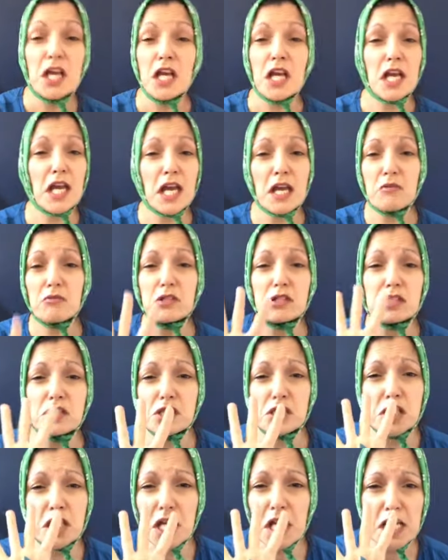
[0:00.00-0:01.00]
It was
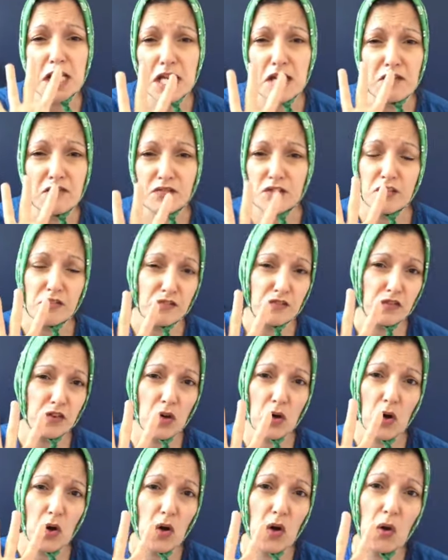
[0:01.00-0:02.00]
teeny for
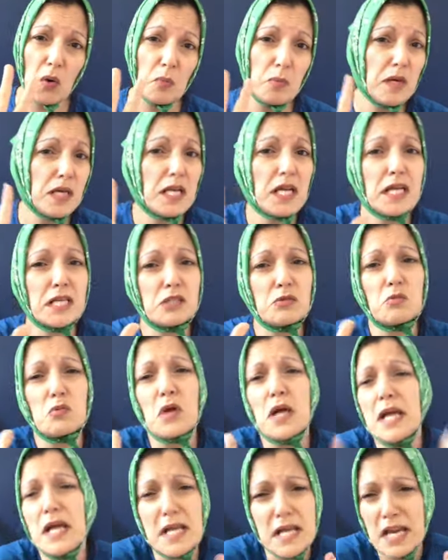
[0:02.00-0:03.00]
four, but it's
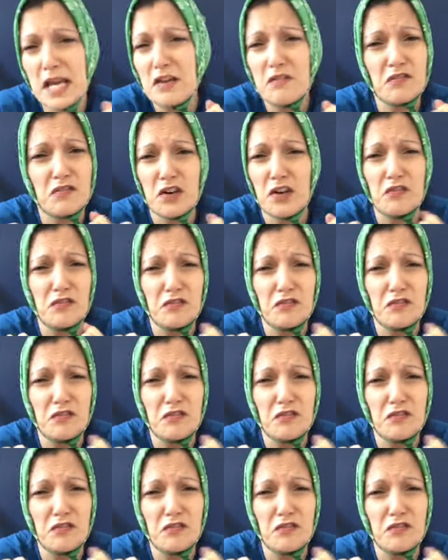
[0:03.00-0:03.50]
weeny for